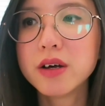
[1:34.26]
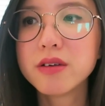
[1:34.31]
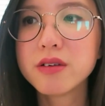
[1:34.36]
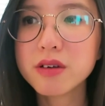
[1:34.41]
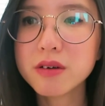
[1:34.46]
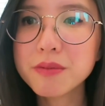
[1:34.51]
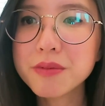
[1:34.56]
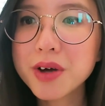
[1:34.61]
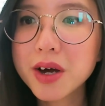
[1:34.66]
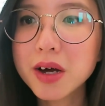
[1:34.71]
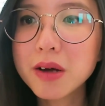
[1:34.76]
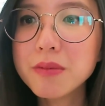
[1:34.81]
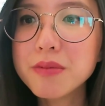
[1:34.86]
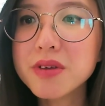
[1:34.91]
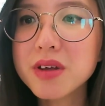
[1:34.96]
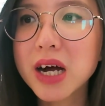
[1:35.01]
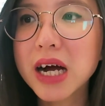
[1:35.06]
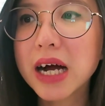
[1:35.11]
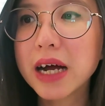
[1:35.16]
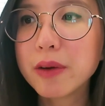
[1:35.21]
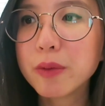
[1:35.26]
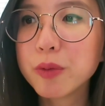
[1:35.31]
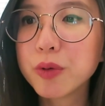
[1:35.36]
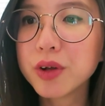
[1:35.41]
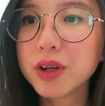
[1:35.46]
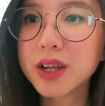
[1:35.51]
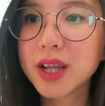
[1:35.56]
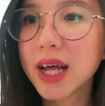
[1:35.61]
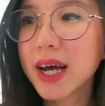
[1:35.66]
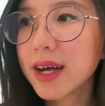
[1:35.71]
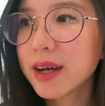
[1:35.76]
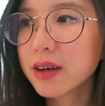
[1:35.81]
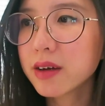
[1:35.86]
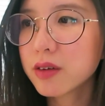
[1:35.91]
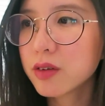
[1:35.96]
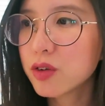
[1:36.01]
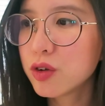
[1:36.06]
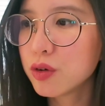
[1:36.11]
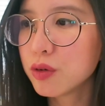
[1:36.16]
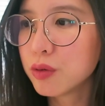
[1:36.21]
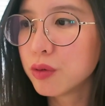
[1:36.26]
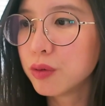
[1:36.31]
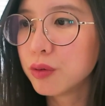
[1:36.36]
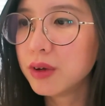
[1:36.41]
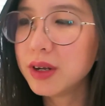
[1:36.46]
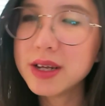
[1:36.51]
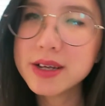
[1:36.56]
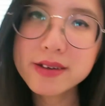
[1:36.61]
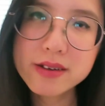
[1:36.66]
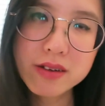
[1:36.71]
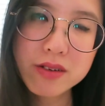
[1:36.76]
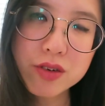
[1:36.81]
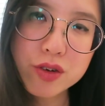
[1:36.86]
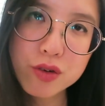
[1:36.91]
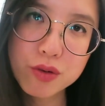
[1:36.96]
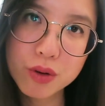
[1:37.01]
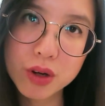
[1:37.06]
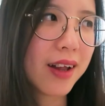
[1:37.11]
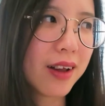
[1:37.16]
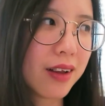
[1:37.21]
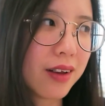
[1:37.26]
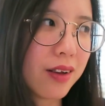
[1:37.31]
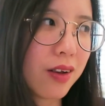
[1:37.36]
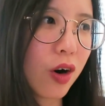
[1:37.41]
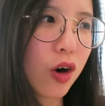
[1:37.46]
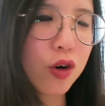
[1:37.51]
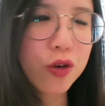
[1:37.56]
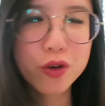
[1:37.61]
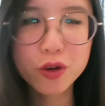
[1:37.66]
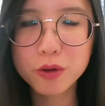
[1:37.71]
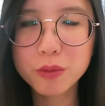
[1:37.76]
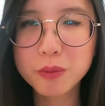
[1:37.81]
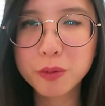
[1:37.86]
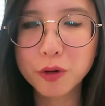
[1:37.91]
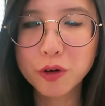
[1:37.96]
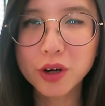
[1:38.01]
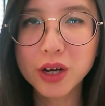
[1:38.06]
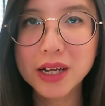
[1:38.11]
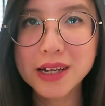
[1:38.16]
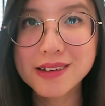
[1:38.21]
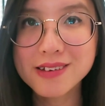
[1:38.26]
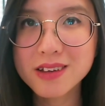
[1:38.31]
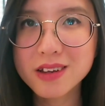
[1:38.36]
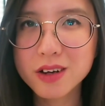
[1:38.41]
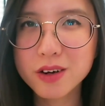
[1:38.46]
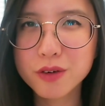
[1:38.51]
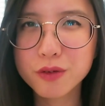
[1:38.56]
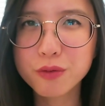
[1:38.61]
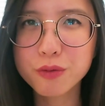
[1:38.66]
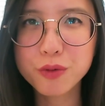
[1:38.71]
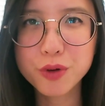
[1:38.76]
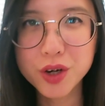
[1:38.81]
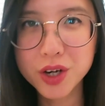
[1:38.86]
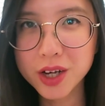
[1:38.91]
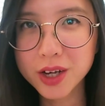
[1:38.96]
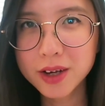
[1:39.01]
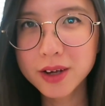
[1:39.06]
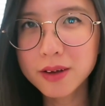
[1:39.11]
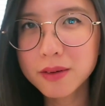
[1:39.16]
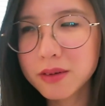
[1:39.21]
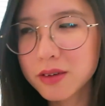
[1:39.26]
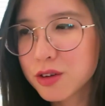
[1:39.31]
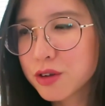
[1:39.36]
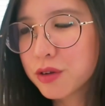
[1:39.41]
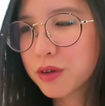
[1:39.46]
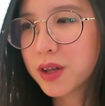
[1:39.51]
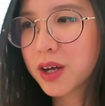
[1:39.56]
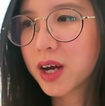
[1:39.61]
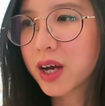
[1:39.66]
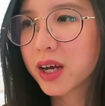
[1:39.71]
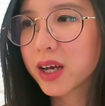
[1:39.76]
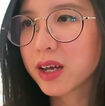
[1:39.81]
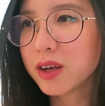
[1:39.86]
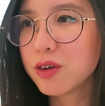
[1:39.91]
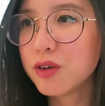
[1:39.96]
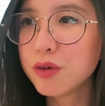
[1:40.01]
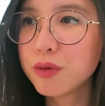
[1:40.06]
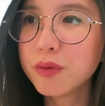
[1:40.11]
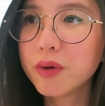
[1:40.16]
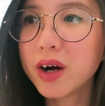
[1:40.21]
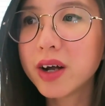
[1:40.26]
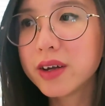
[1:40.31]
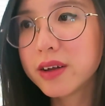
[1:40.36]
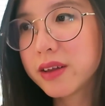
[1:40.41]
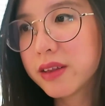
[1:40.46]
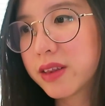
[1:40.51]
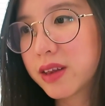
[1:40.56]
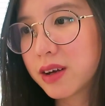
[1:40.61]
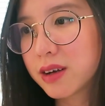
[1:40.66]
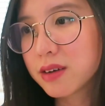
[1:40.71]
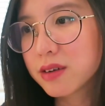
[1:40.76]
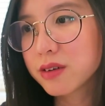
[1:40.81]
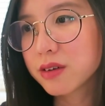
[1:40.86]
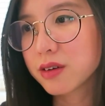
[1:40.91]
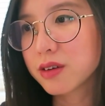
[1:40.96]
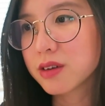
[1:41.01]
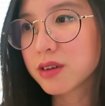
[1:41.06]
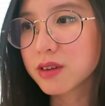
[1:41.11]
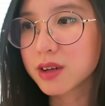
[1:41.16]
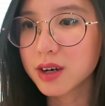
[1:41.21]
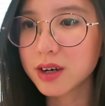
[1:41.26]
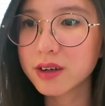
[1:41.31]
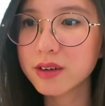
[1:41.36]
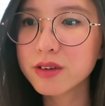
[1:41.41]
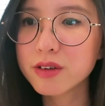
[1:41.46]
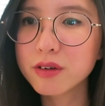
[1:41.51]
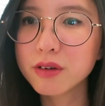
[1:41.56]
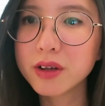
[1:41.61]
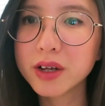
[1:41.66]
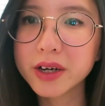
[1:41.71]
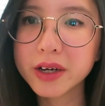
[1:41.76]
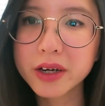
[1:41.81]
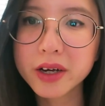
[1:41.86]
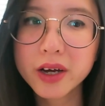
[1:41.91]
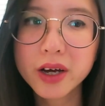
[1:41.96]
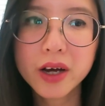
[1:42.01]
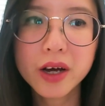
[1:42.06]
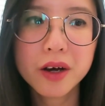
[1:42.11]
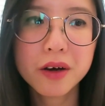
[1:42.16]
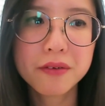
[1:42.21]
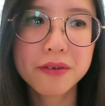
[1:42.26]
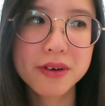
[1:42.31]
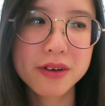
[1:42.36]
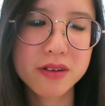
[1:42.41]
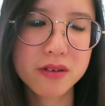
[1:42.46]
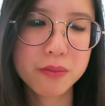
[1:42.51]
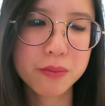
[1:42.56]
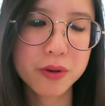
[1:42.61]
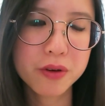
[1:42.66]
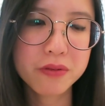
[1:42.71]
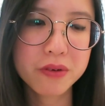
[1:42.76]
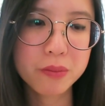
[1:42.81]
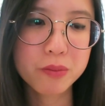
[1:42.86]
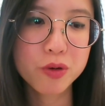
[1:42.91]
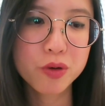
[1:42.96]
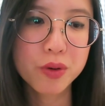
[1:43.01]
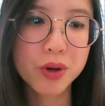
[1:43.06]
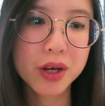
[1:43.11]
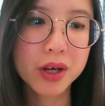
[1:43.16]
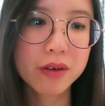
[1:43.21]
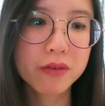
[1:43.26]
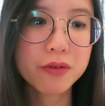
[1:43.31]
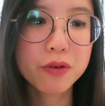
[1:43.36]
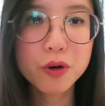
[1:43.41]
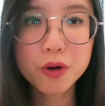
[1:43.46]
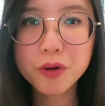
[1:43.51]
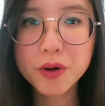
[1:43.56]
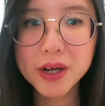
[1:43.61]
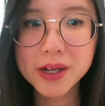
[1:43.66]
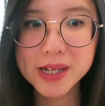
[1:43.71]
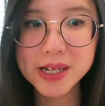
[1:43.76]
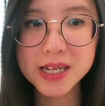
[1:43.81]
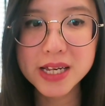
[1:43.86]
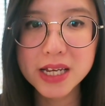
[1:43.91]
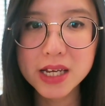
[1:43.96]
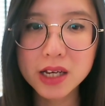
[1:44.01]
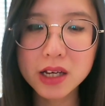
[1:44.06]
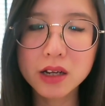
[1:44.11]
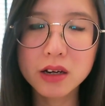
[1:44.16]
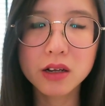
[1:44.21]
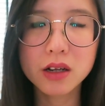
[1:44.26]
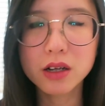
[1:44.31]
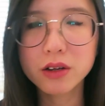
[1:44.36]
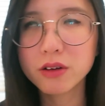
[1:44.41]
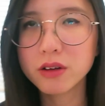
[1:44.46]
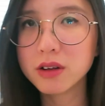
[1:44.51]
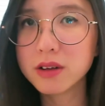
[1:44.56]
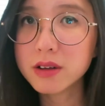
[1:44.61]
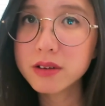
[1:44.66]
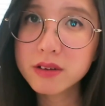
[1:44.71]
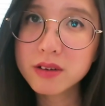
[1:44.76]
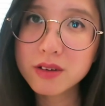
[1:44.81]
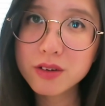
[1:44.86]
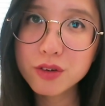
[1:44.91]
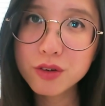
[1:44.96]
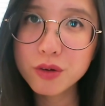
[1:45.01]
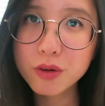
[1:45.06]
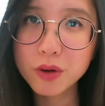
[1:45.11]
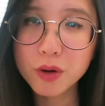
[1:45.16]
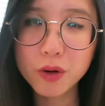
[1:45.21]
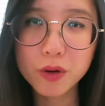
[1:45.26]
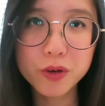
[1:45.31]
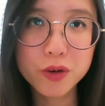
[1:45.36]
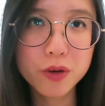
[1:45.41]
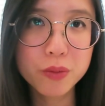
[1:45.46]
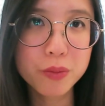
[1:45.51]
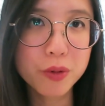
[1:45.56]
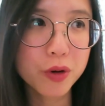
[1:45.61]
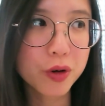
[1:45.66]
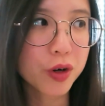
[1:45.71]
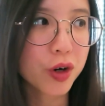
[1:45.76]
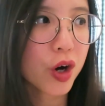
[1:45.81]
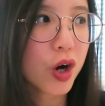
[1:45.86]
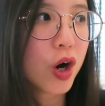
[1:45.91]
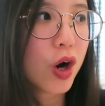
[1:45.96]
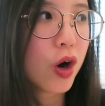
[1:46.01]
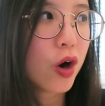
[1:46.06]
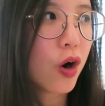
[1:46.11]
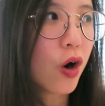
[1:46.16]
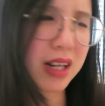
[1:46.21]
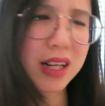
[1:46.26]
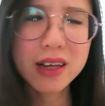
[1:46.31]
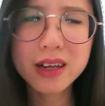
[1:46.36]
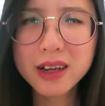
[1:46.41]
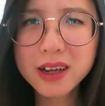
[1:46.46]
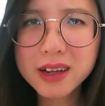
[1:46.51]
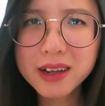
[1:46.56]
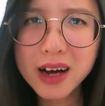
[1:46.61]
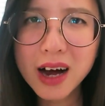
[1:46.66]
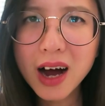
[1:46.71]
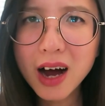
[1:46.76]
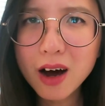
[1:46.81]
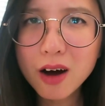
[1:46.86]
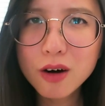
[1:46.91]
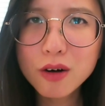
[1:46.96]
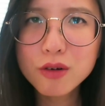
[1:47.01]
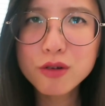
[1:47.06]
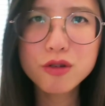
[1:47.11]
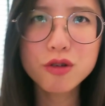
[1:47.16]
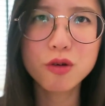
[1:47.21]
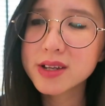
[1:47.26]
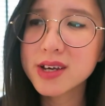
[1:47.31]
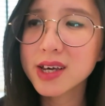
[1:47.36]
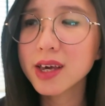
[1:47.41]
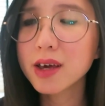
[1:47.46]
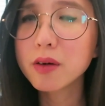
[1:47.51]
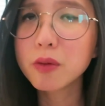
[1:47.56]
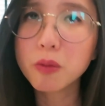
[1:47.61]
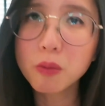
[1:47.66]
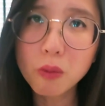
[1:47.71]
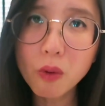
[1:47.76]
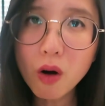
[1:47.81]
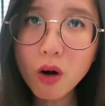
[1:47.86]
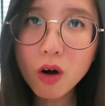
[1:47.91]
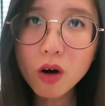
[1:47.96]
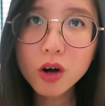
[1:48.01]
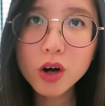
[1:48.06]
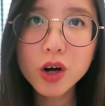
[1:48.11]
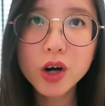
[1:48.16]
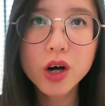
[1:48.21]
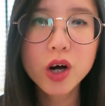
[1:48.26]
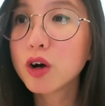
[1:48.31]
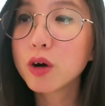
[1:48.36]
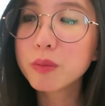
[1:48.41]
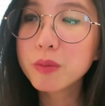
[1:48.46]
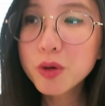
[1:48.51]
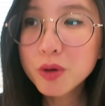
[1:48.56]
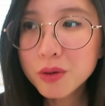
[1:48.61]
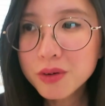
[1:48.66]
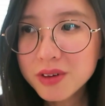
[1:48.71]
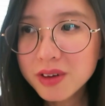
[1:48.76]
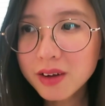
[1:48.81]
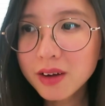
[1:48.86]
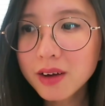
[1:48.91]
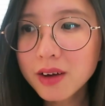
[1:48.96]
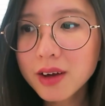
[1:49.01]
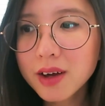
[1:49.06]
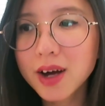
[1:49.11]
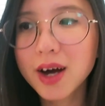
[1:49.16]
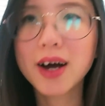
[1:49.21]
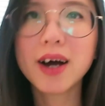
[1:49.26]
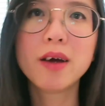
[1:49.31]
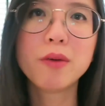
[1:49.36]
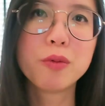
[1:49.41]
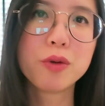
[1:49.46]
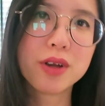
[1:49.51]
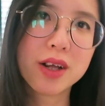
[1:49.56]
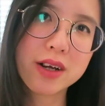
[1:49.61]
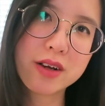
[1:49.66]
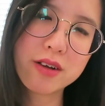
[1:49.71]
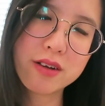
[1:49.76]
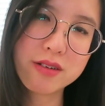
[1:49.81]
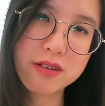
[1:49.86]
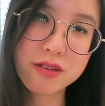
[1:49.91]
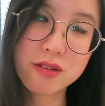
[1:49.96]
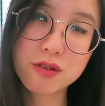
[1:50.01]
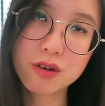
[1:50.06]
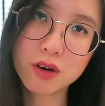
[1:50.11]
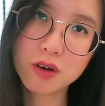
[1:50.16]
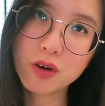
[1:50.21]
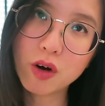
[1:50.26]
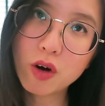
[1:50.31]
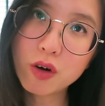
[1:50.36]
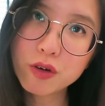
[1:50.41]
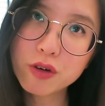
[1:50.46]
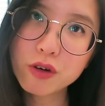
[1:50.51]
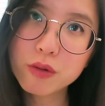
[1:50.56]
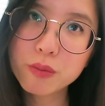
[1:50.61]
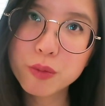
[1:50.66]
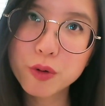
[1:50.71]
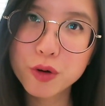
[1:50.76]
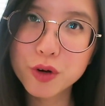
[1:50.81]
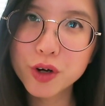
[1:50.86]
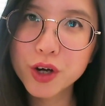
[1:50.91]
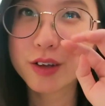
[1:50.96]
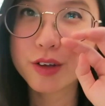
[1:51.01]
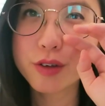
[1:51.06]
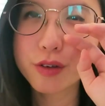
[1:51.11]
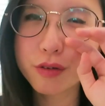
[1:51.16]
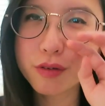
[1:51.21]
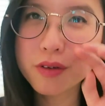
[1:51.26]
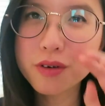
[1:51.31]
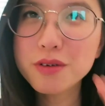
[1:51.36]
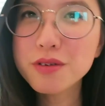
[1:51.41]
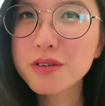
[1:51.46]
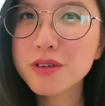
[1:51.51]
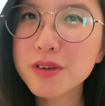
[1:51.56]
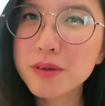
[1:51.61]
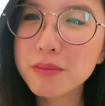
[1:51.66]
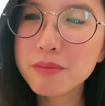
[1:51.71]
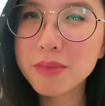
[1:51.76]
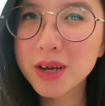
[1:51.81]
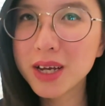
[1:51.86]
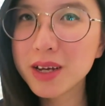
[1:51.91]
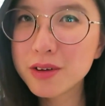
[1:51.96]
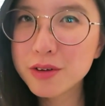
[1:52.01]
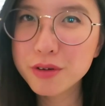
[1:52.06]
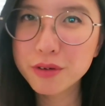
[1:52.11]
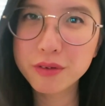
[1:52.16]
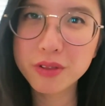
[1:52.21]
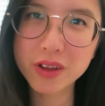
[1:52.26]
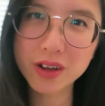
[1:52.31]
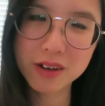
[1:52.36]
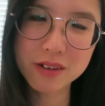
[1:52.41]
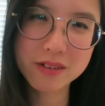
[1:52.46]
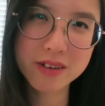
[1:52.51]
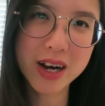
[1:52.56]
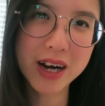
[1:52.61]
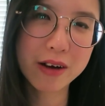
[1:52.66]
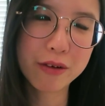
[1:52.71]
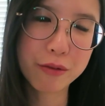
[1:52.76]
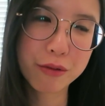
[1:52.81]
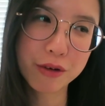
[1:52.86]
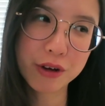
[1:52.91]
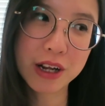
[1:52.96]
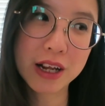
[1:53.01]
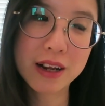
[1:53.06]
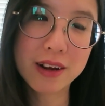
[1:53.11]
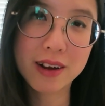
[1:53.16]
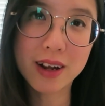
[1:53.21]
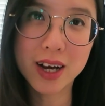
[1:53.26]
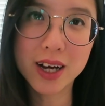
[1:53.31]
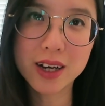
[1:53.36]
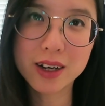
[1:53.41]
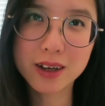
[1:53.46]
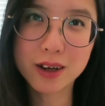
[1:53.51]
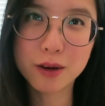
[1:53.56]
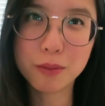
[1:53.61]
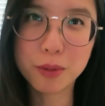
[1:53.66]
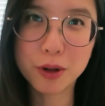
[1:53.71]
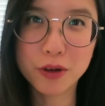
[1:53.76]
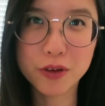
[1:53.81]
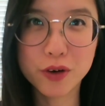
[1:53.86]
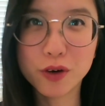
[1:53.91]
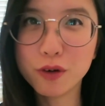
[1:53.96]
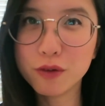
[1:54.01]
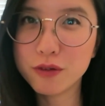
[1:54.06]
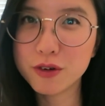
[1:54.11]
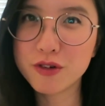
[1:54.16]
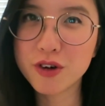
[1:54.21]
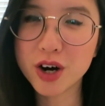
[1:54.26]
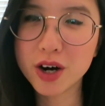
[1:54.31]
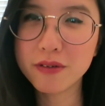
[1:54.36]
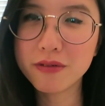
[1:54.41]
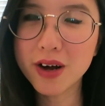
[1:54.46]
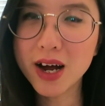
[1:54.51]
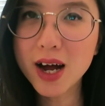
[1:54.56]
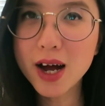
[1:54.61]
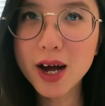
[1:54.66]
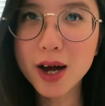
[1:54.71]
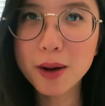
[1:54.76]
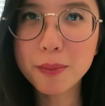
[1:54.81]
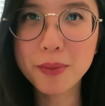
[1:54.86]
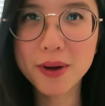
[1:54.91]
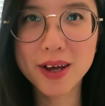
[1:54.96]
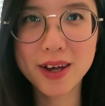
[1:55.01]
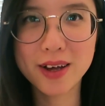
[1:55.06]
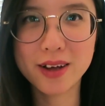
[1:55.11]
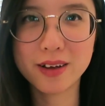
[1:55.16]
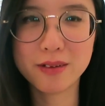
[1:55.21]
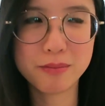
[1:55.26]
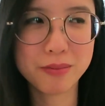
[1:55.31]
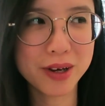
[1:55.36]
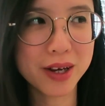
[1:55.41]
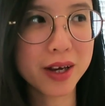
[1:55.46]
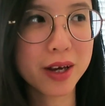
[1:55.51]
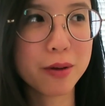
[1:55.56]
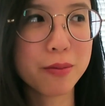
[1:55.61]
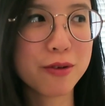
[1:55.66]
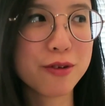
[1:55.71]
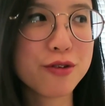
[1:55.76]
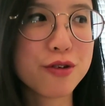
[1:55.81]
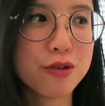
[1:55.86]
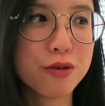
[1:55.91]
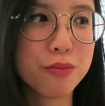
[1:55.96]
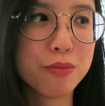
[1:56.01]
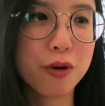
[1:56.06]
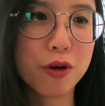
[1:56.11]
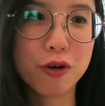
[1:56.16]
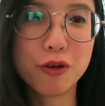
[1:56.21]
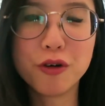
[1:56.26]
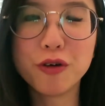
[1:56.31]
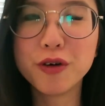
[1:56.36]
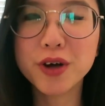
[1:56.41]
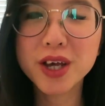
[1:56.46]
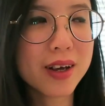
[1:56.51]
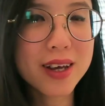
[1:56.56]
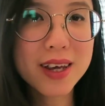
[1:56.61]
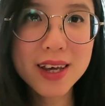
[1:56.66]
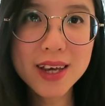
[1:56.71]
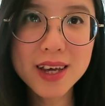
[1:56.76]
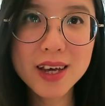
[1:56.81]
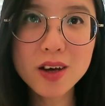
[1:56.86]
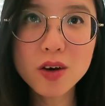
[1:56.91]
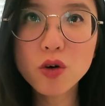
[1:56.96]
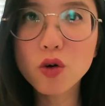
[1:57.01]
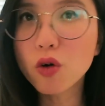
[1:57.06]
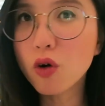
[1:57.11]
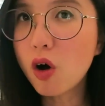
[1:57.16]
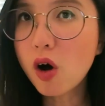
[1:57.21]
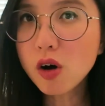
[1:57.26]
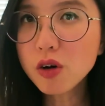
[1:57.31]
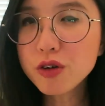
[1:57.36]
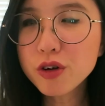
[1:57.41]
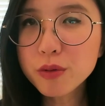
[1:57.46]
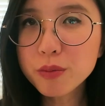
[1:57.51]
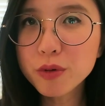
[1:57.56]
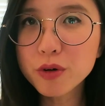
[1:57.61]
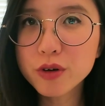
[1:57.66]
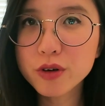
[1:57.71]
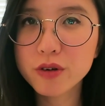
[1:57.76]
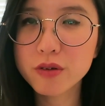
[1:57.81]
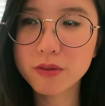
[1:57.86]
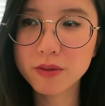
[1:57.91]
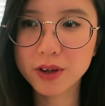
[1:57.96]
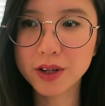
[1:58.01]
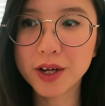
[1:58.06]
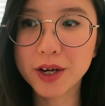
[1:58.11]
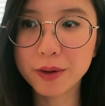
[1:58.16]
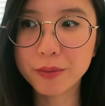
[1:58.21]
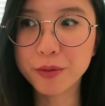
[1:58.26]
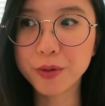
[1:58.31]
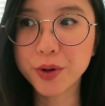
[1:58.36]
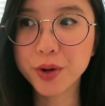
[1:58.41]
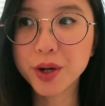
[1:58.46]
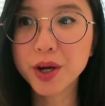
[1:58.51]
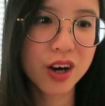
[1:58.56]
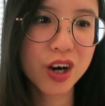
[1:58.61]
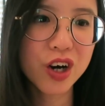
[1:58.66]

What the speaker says: sometimes I would like to listen to an audiobook instead of reading it so that I can do other things on the side. So like, for example, if I'm doing photo editing and I like to listen to an audiobook, cleaning the house or taking a walk, commuting, I would like to listen to an audiobook. So those are the main two things I really like about the OVERDRIVE app and being able to borrow or audiobooks from the library.